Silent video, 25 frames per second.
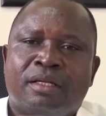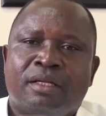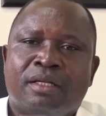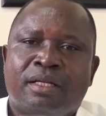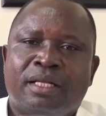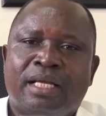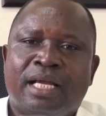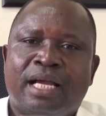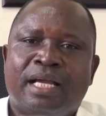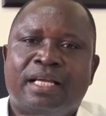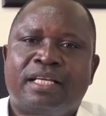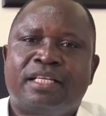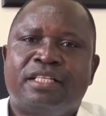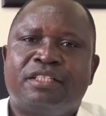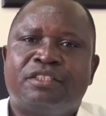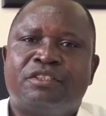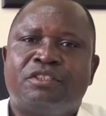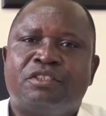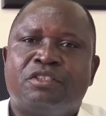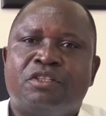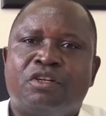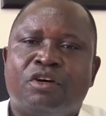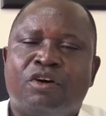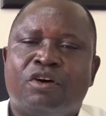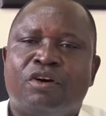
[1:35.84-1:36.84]
There
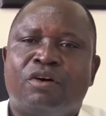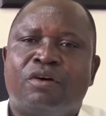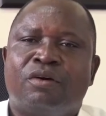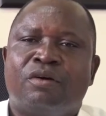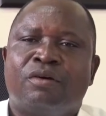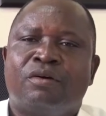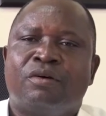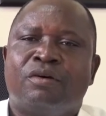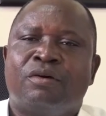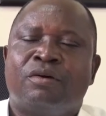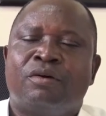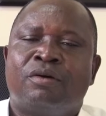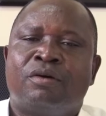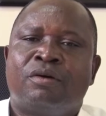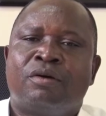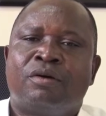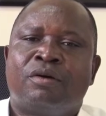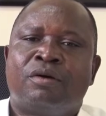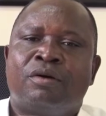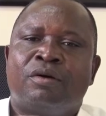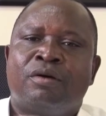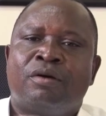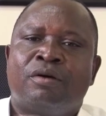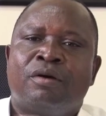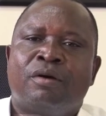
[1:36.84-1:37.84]
is no
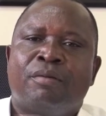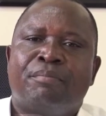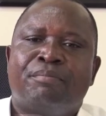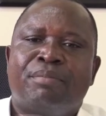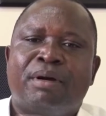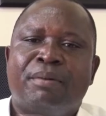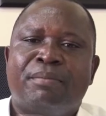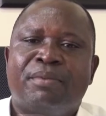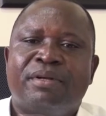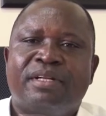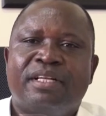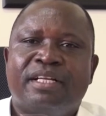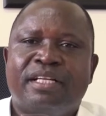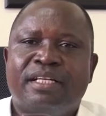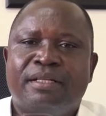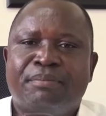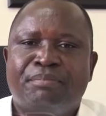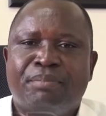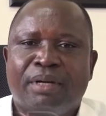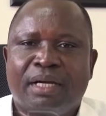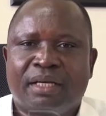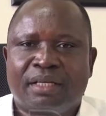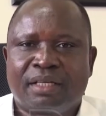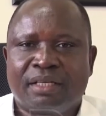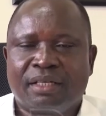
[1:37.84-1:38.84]
permanent
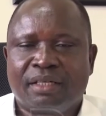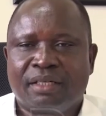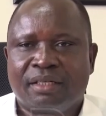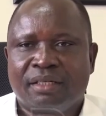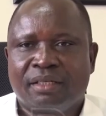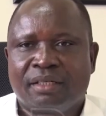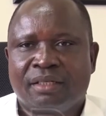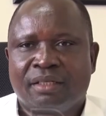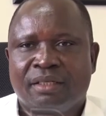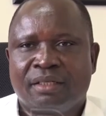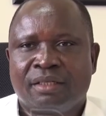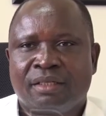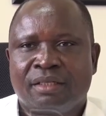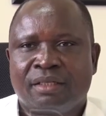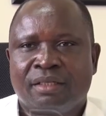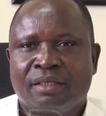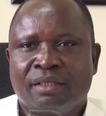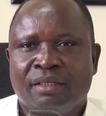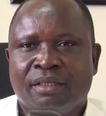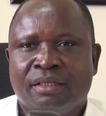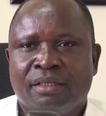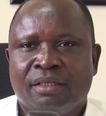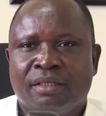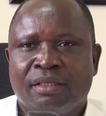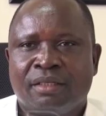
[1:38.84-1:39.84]
parking
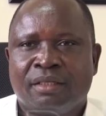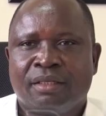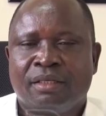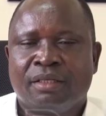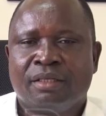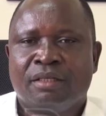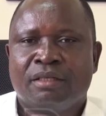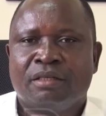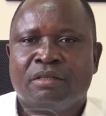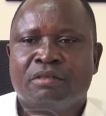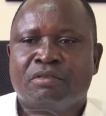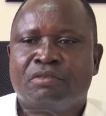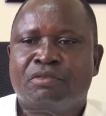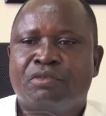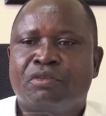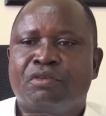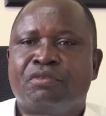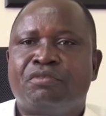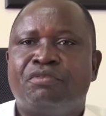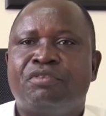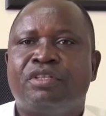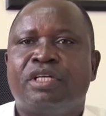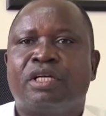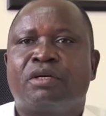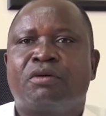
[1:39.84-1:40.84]

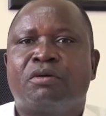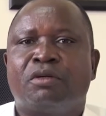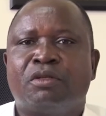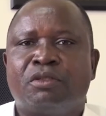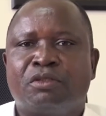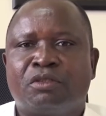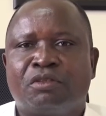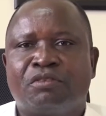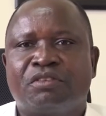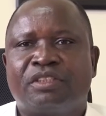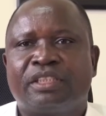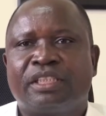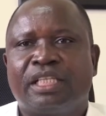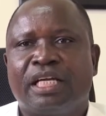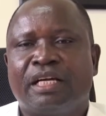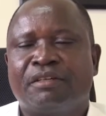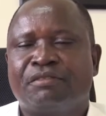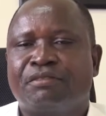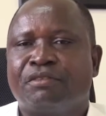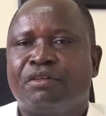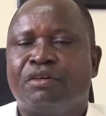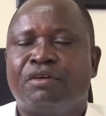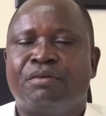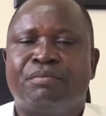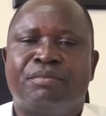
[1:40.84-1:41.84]
for vehicles of
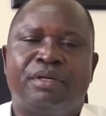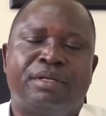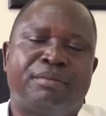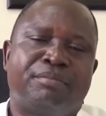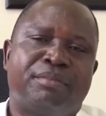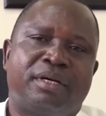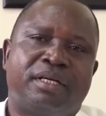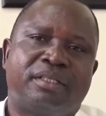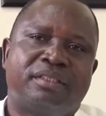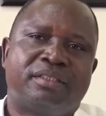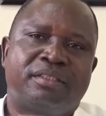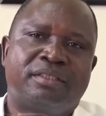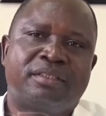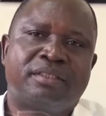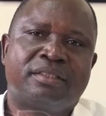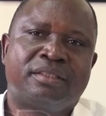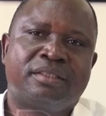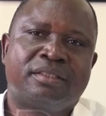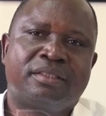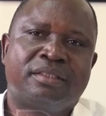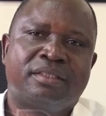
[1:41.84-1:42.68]
staff or members.